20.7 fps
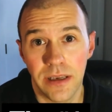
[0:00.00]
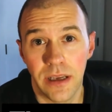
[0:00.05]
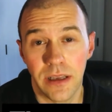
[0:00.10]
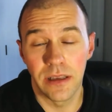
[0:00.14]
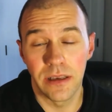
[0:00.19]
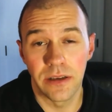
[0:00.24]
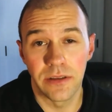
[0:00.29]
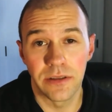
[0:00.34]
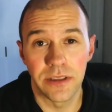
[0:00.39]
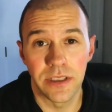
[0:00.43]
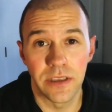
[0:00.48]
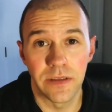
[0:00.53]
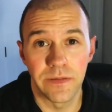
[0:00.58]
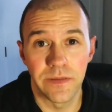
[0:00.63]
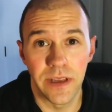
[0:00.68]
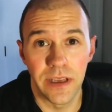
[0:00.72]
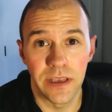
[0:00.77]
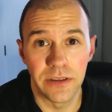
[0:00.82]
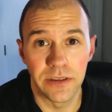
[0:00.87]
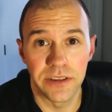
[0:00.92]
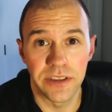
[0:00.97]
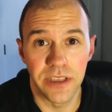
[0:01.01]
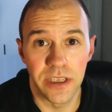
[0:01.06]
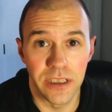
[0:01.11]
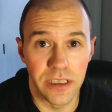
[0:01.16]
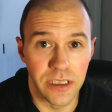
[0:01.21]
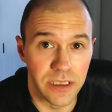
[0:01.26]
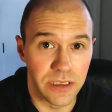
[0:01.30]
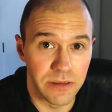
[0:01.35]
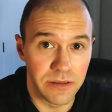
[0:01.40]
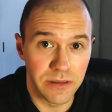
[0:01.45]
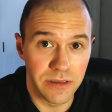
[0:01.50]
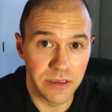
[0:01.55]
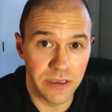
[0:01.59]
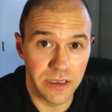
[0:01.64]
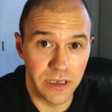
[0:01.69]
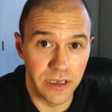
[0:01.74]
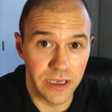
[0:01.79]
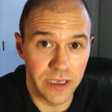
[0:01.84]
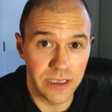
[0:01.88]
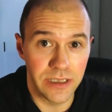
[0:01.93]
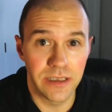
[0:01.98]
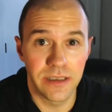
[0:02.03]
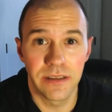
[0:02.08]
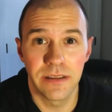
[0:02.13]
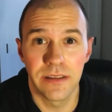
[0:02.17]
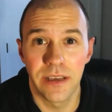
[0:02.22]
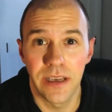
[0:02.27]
Telling yourself that you'll study tonight